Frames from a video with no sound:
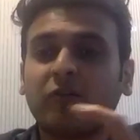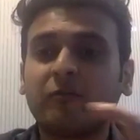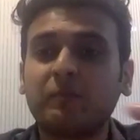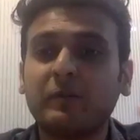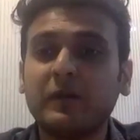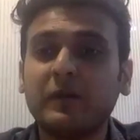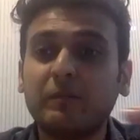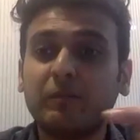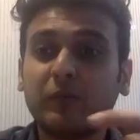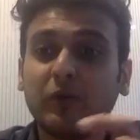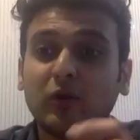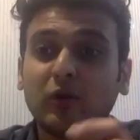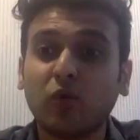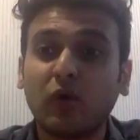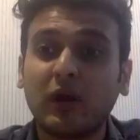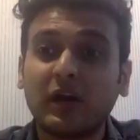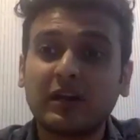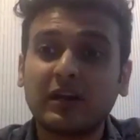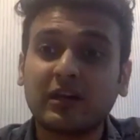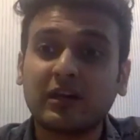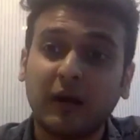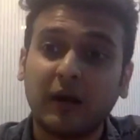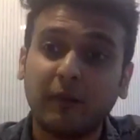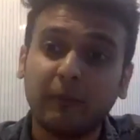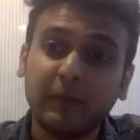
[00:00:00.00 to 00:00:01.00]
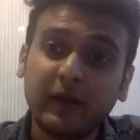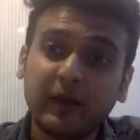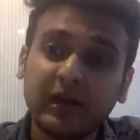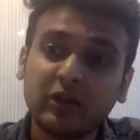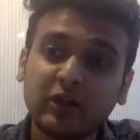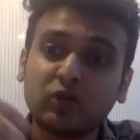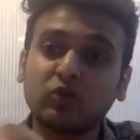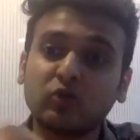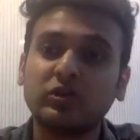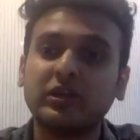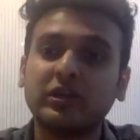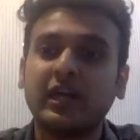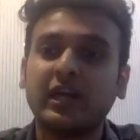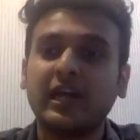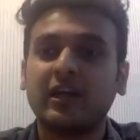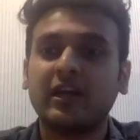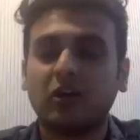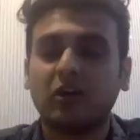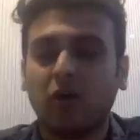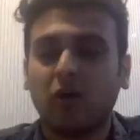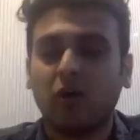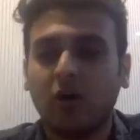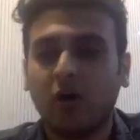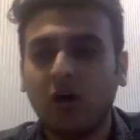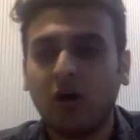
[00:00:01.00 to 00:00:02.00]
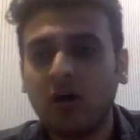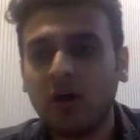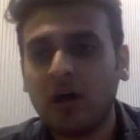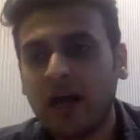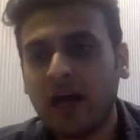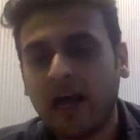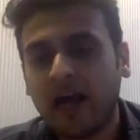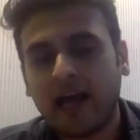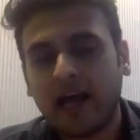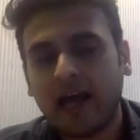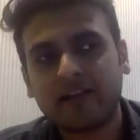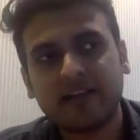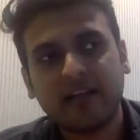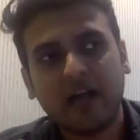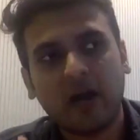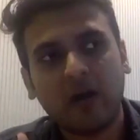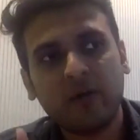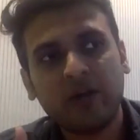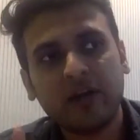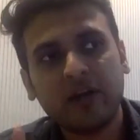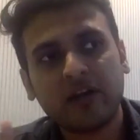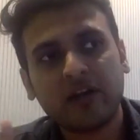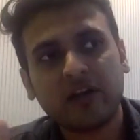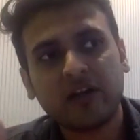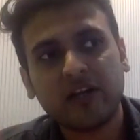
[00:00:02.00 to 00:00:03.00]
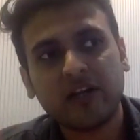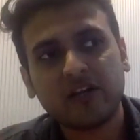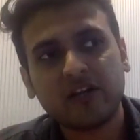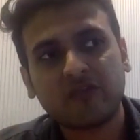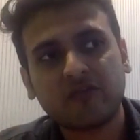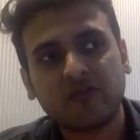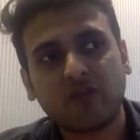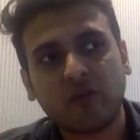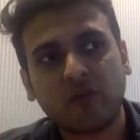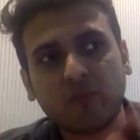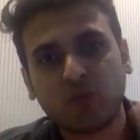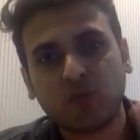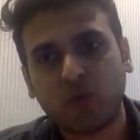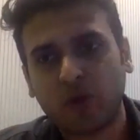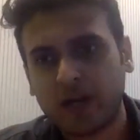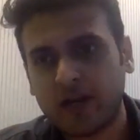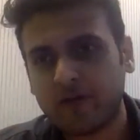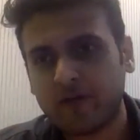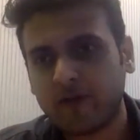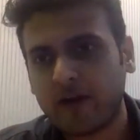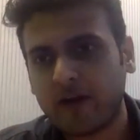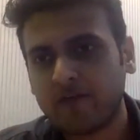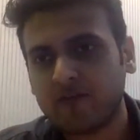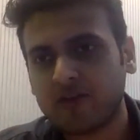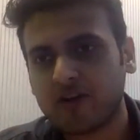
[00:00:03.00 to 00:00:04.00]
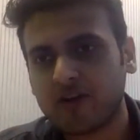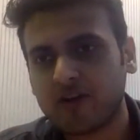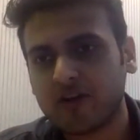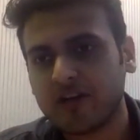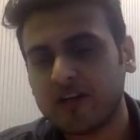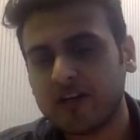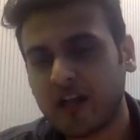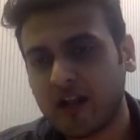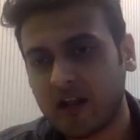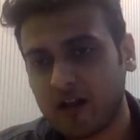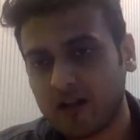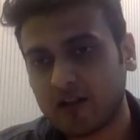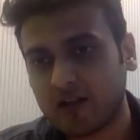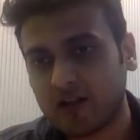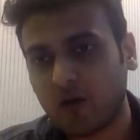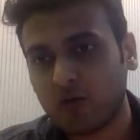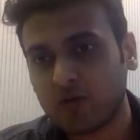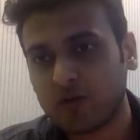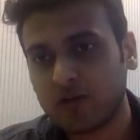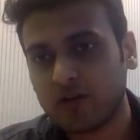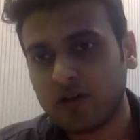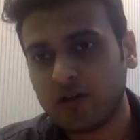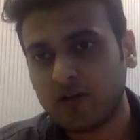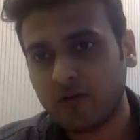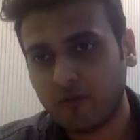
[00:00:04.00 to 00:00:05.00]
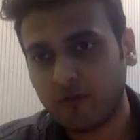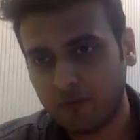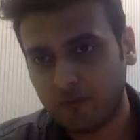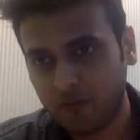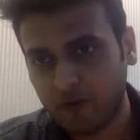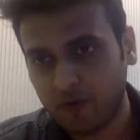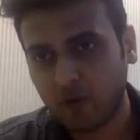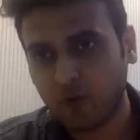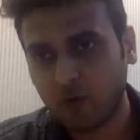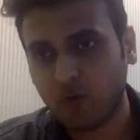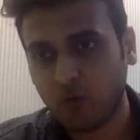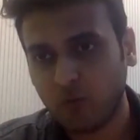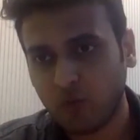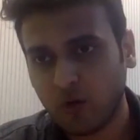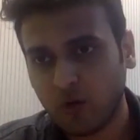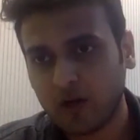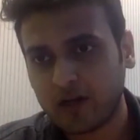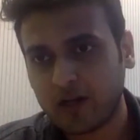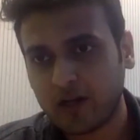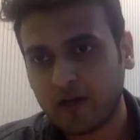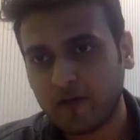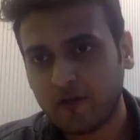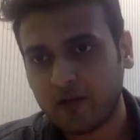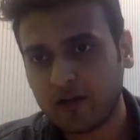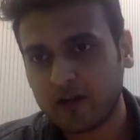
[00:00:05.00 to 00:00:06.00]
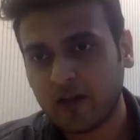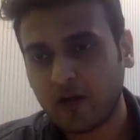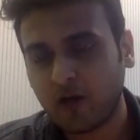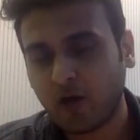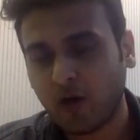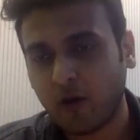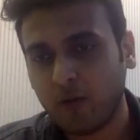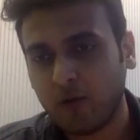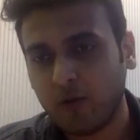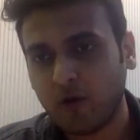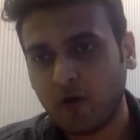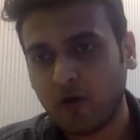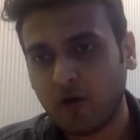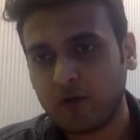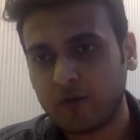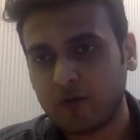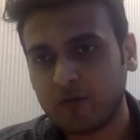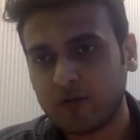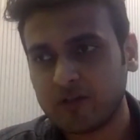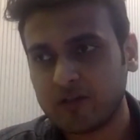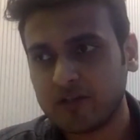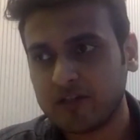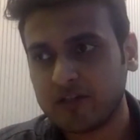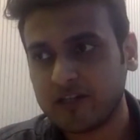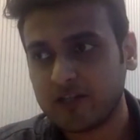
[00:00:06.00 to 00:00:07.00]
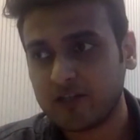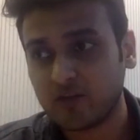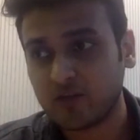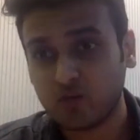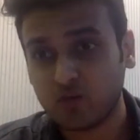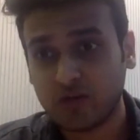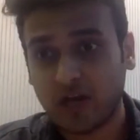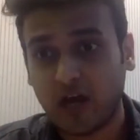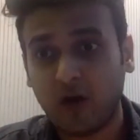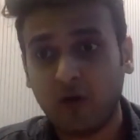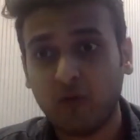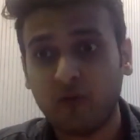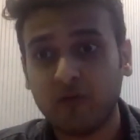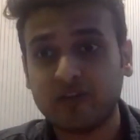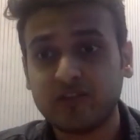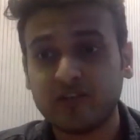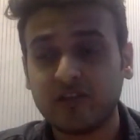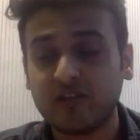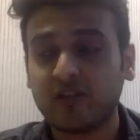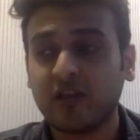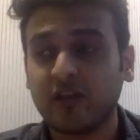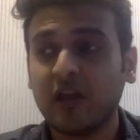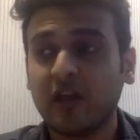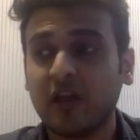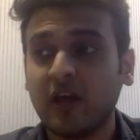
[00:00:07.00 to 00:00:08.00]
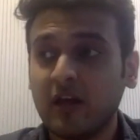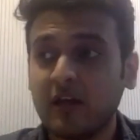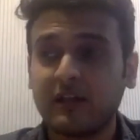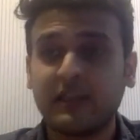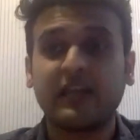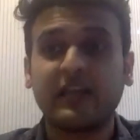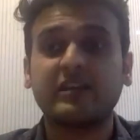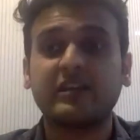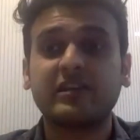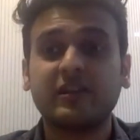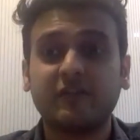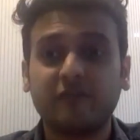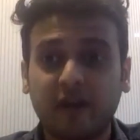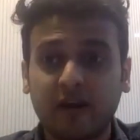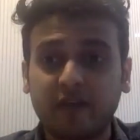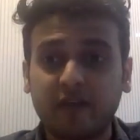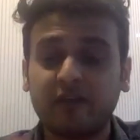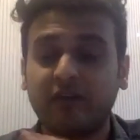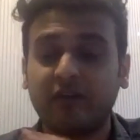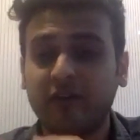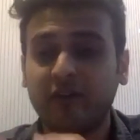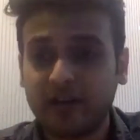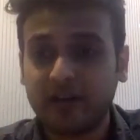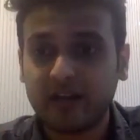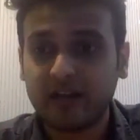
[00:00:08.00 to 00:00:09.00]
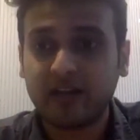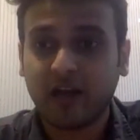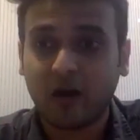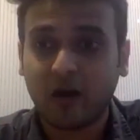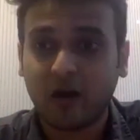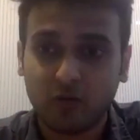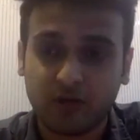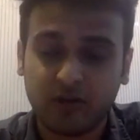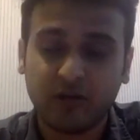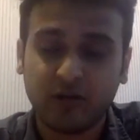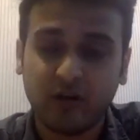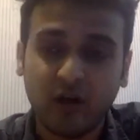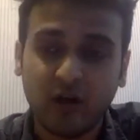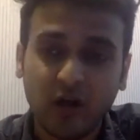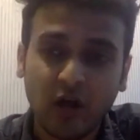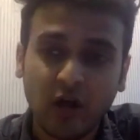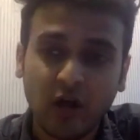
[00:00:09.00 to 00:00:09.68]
of people who are coming to take law has now increased from 25,000-30,000 who were giving the common law admission test to now, which is 65,000-70,000.